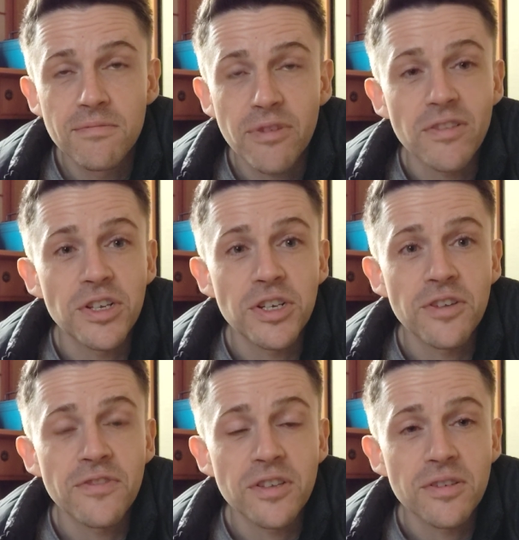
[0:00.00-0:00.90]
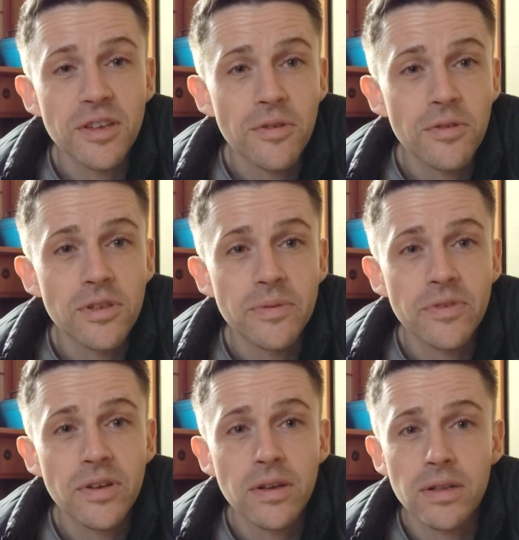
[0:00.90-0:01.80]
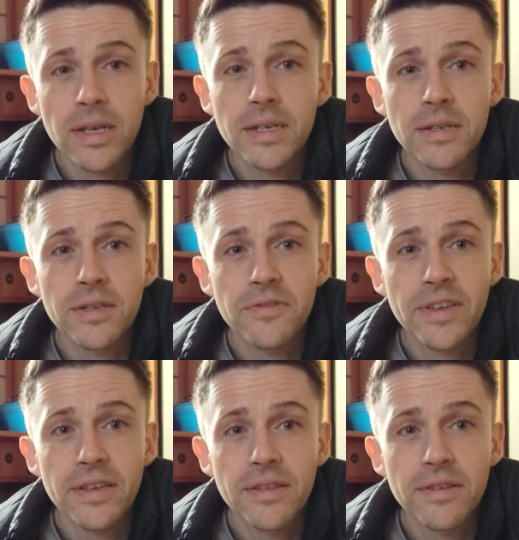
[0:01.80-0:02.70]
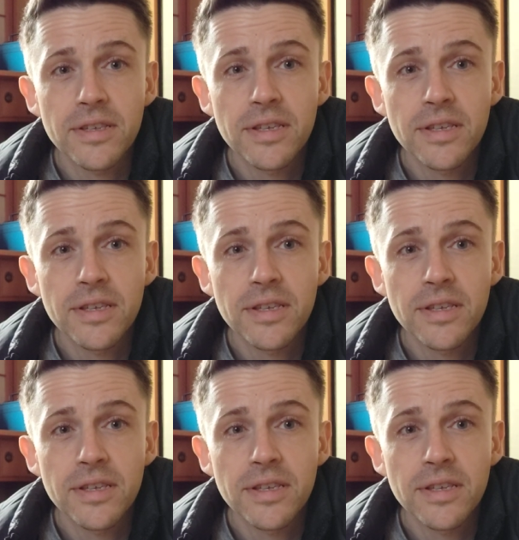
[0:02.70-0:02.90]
privileged enough to go through some of her collection and stuff here.